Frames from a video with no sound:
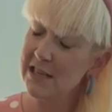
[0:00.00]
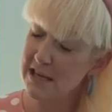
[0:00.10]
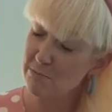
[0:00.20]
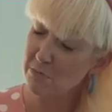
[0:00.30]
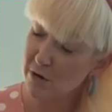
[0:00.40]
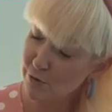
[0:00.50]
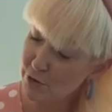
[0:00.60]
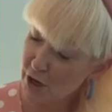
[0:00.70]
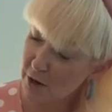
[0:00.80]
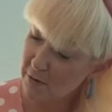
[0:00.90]
in my
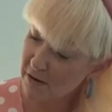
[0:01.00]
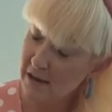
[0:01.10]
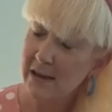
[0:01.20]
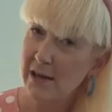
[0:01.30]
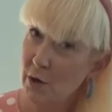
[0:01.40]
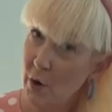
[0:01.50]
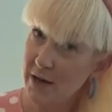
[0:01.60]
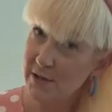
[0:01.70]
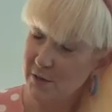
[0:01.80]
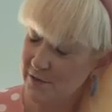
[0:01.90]
wardrobe
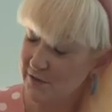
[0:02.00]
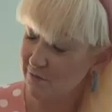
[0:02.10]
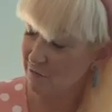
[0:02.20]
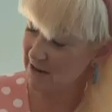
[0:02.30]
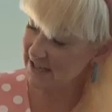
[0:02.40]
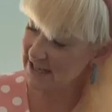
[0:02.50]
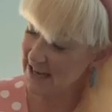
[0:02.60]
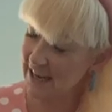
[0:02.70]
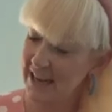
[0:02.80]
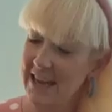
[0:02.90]
quite often
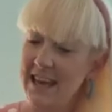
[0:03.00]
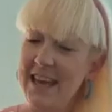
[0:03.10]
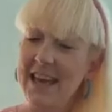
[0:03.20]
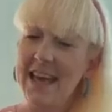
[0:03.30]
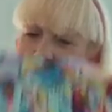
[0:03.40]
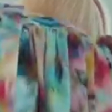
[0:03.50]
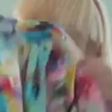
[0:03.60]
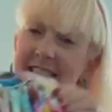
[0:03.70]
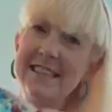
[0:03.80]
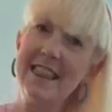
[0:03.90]
recently
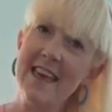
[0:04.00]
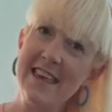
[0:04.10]
is the